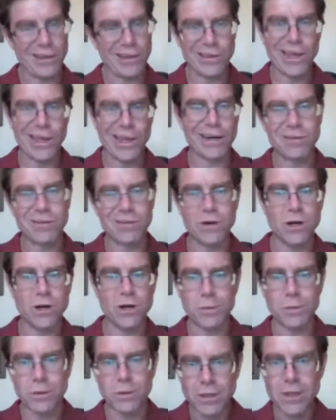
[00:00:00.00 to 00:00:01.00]
Not a
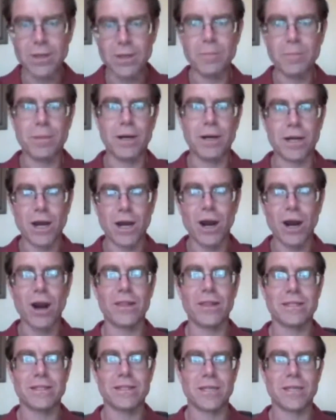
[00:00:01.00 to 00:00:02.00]
convertible, but a car
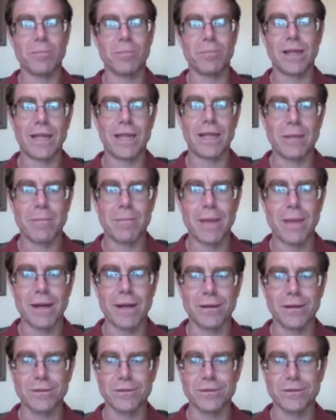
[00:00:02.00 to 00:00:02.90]
that's completely metal.